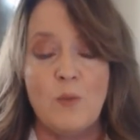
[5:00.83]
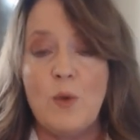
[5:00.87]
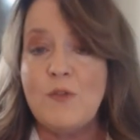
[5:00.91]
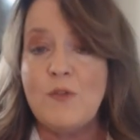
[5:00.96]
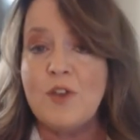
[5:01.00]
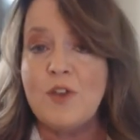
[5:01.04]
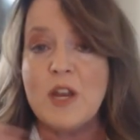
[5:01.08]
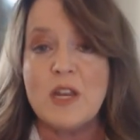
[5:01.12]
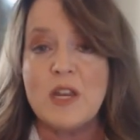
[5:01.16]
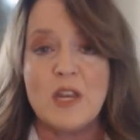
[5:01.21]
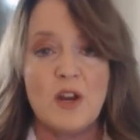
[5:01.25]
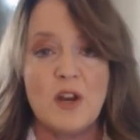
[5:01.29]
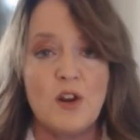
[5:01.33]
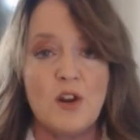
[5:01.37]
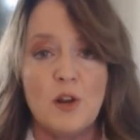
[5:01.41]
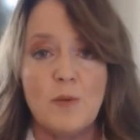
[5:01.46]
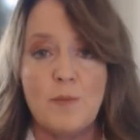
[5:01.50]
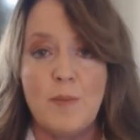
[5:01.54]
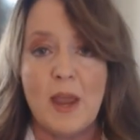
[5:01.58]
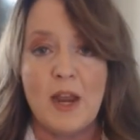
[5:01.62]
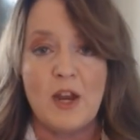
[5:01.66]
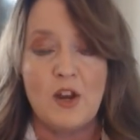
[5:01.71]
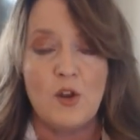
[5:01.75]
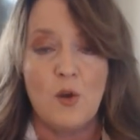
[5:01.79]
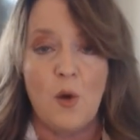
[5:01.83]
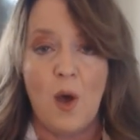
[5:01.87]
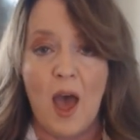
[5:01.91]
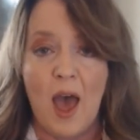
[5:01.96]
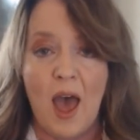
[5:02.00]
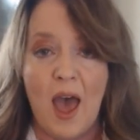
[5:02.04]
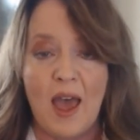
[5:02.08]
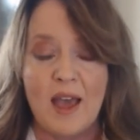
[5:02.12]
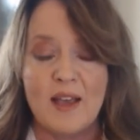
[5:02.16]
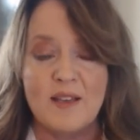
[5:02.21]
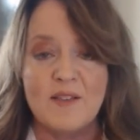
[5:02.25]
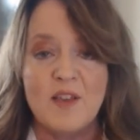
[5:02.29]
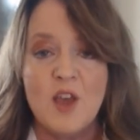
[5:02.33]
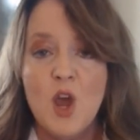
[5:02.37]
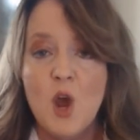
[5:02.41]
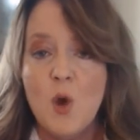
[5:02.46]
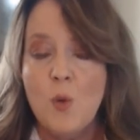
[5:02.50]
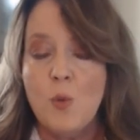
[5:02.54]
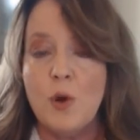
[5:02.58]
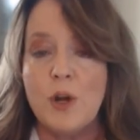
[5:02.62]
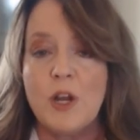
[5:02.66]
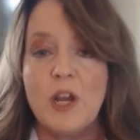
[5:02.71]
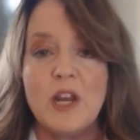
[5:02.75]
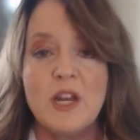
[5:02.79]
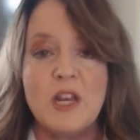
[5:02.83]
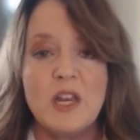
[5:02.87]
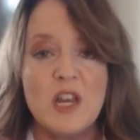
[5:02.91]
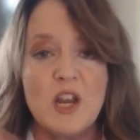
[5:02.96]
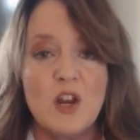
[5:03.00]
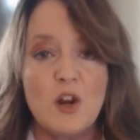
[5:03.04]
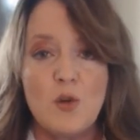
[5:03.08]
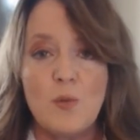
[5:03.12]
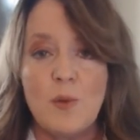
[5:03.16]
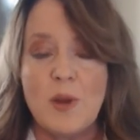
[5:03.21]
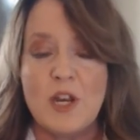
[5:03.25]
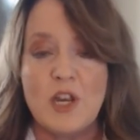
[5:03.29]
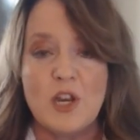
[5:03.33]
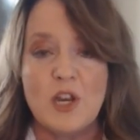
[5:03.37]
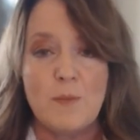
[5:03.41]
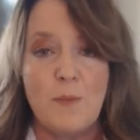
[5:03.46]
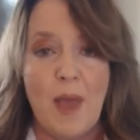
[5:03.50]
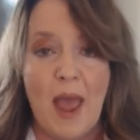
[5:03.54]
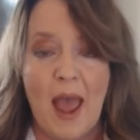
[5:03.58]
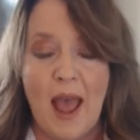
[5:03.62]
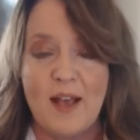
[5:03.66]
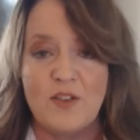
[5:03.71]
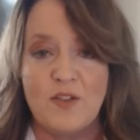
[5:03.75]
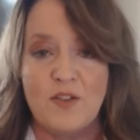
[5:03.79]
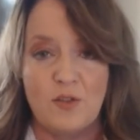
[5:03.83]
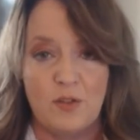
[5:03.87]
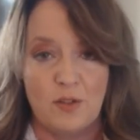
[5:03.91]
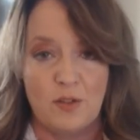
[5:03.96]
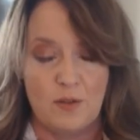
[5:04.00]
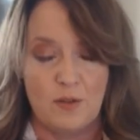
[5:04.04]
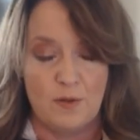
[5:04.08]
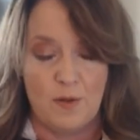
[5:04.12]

We've continued to make new highs. We're continuing to pass,